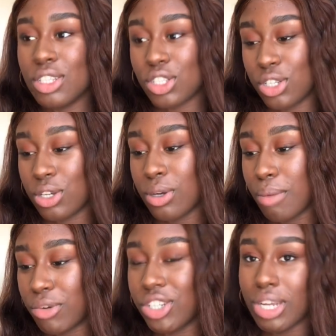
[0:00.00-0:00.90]
to
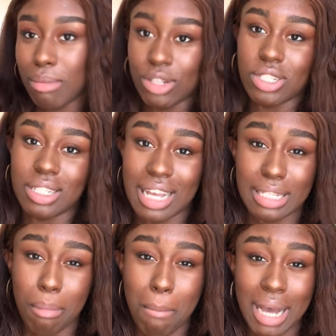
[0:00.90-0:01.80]
appreciate Manchester
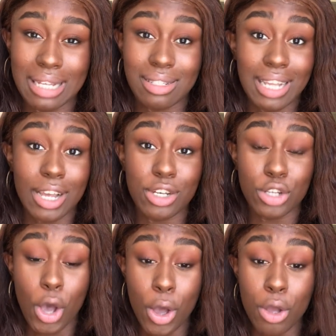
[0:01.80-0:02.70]
as my second
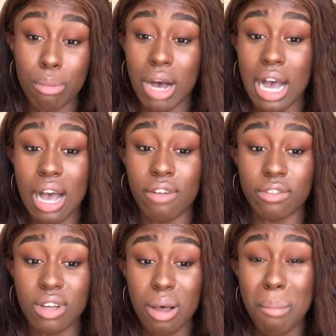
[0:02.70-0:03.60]
home. I have
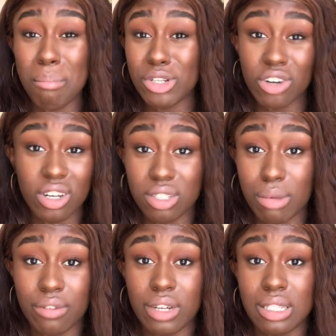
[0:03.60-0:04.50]
majority of
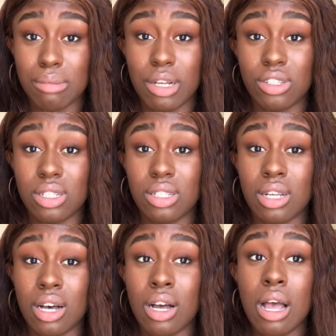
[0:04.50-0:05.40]
my friends in
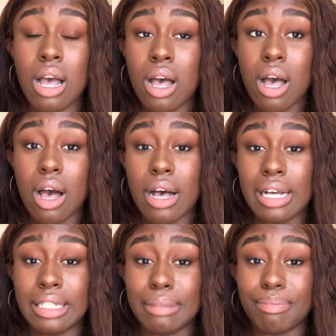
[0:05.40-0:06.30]
Manchester.
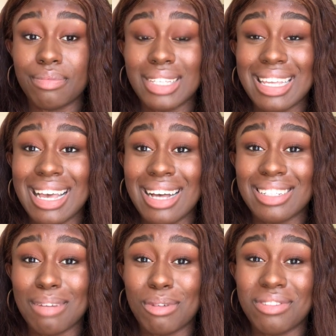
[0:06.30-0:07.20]

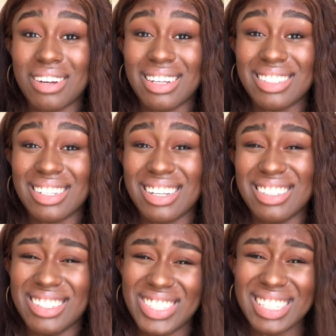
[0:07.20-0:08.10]
Yes, I prefer it to
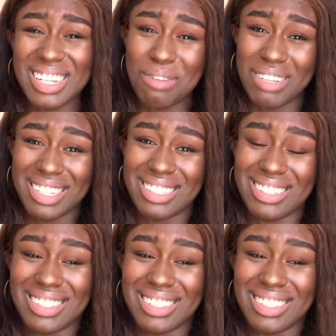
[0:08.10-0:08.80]
London, just a little bit.